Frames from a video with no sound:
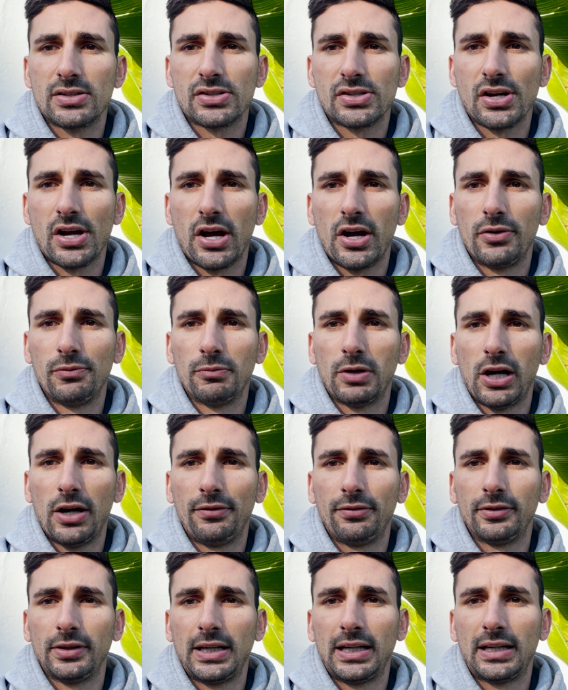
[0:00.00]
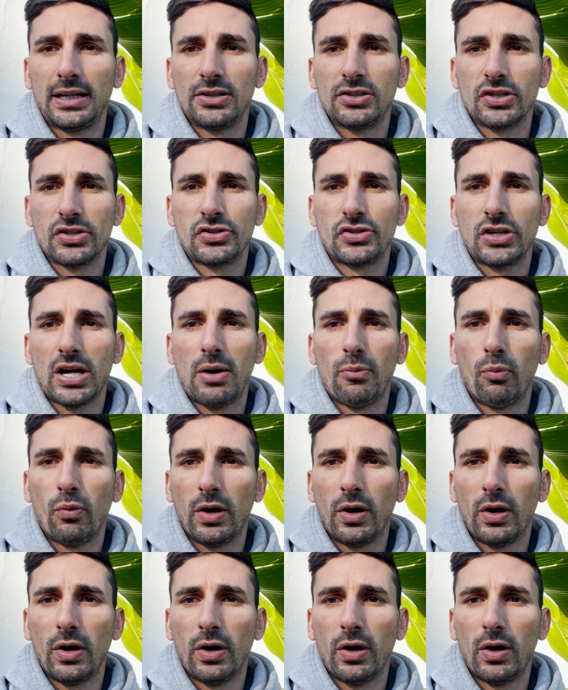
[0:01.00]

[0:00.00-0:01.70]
So hopefully he can just jump